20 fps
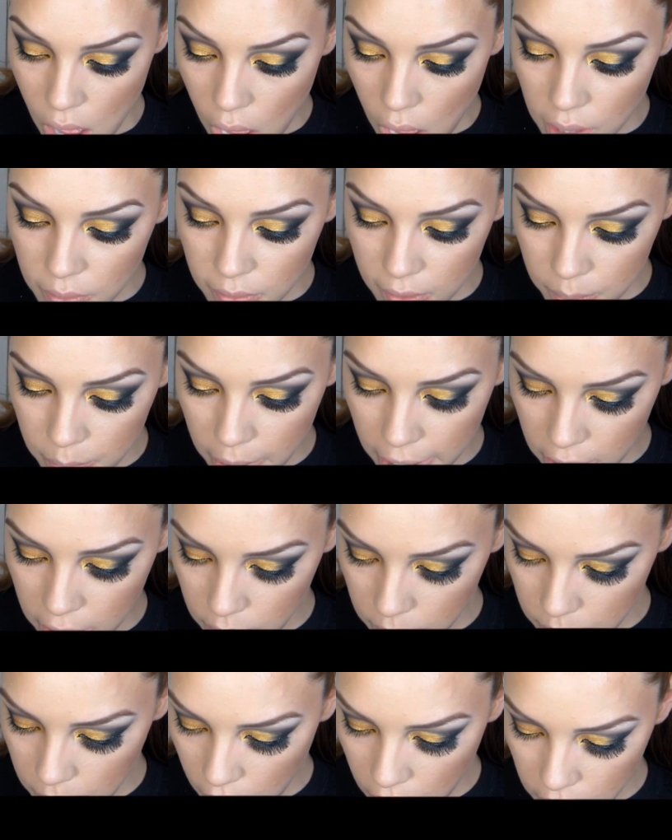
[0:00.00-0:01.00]
On the
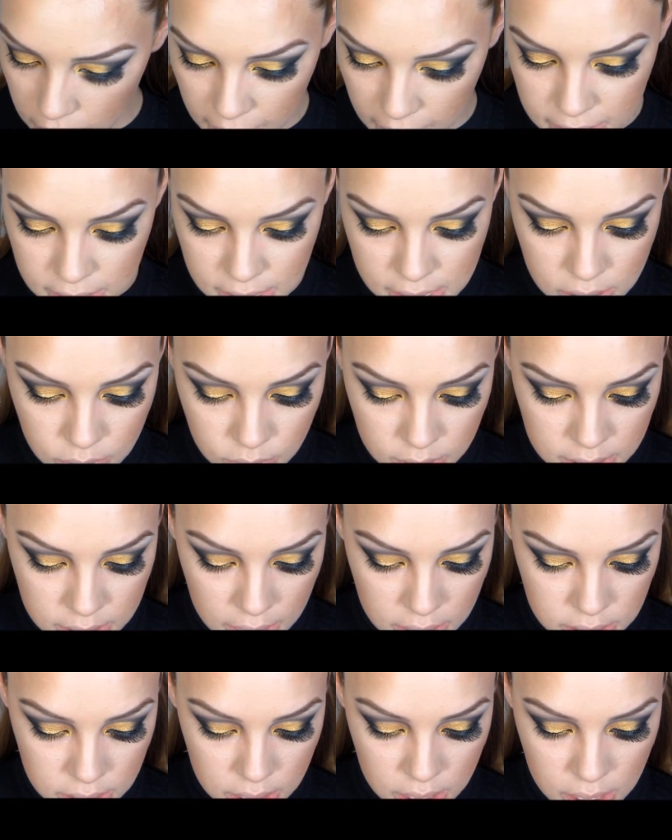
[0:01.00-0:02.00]
bottom, all I did was
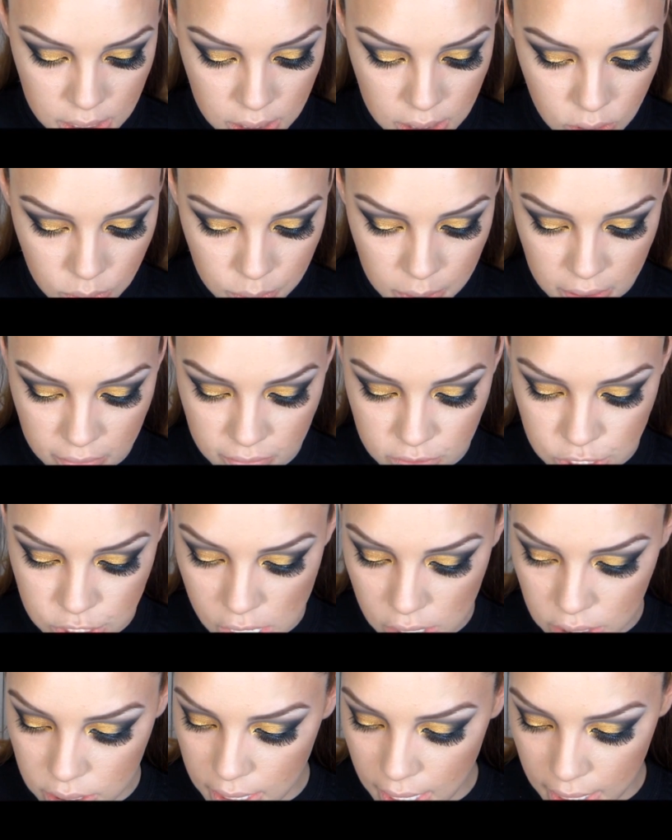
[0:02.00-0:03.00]
I took a little bit of
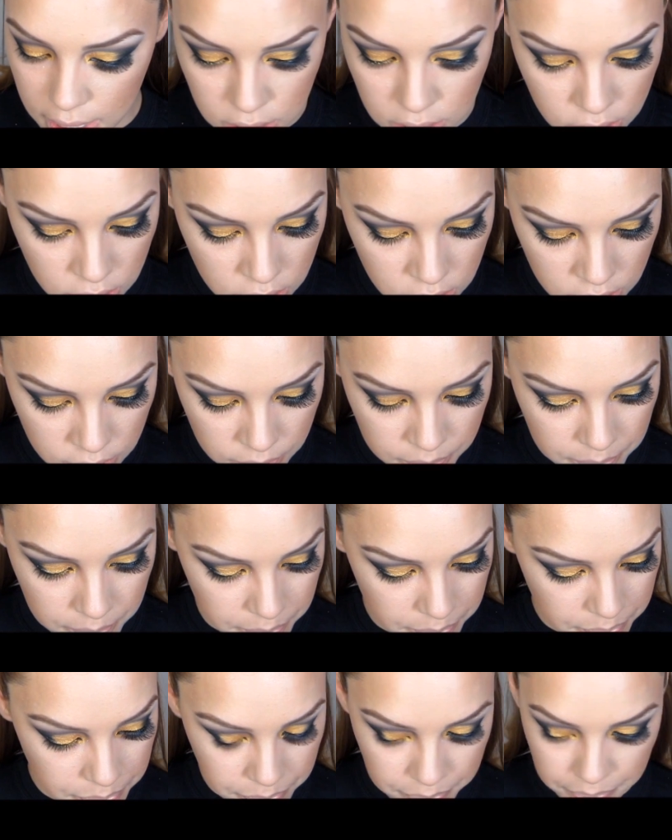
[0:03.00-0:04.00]
gel liner
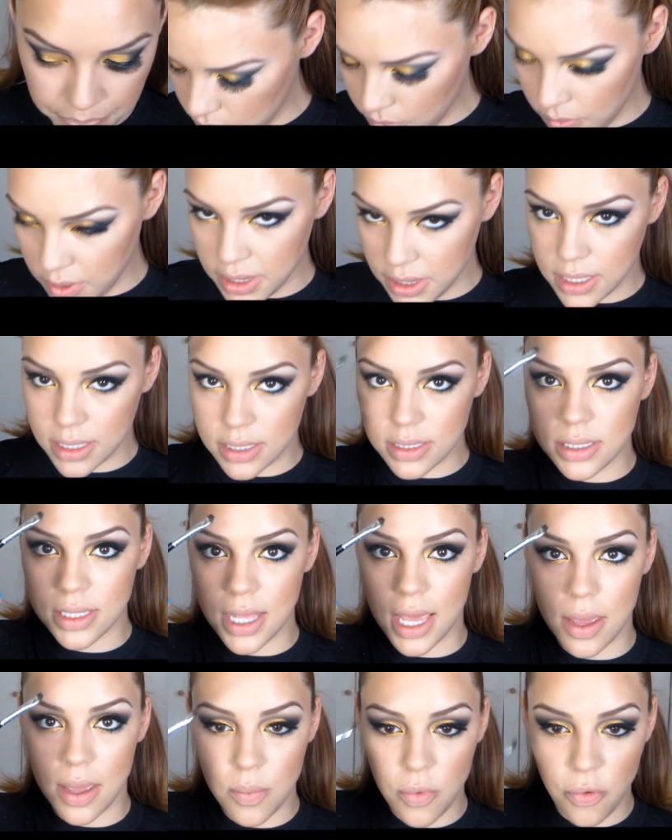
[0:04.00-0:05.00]
with the
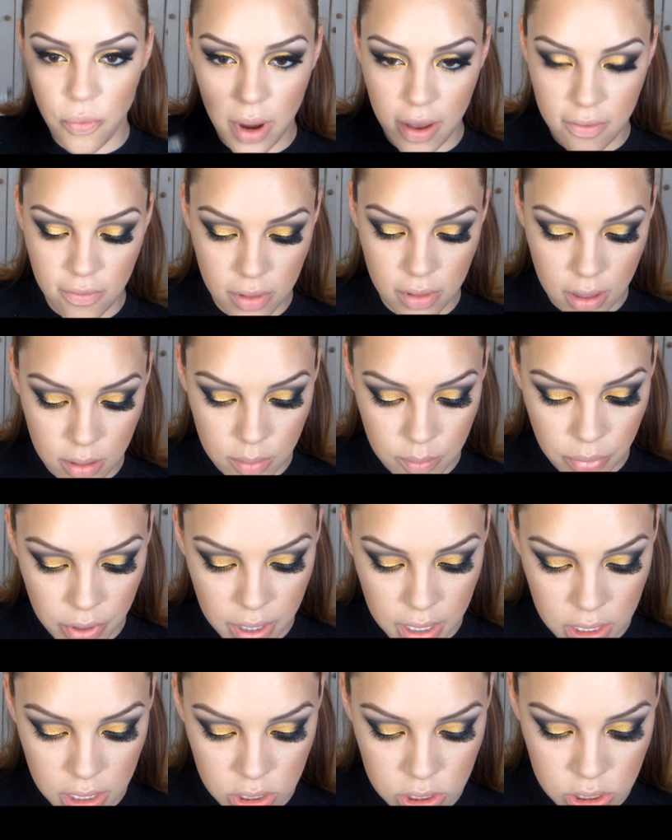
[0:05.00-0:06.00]
same Revlon
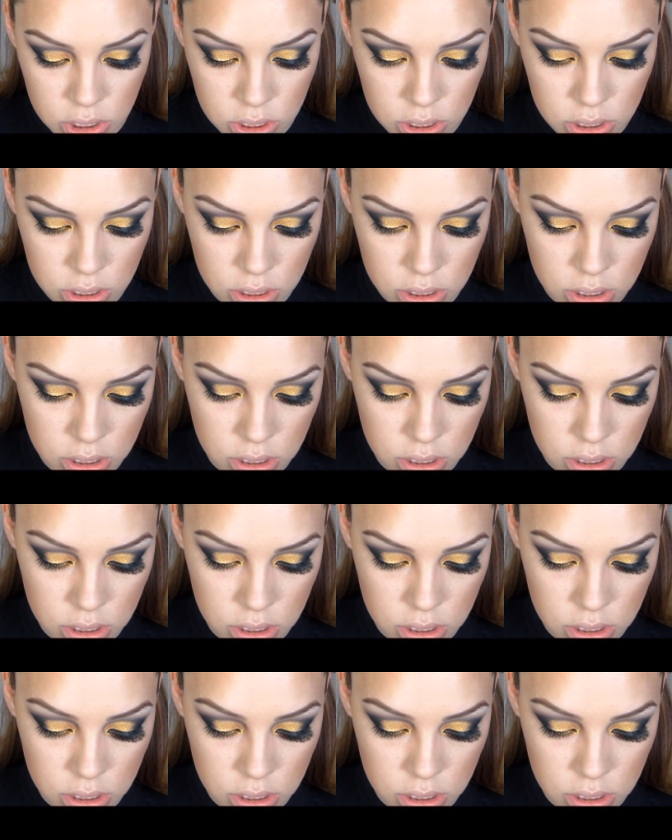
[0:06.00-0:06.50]
brush.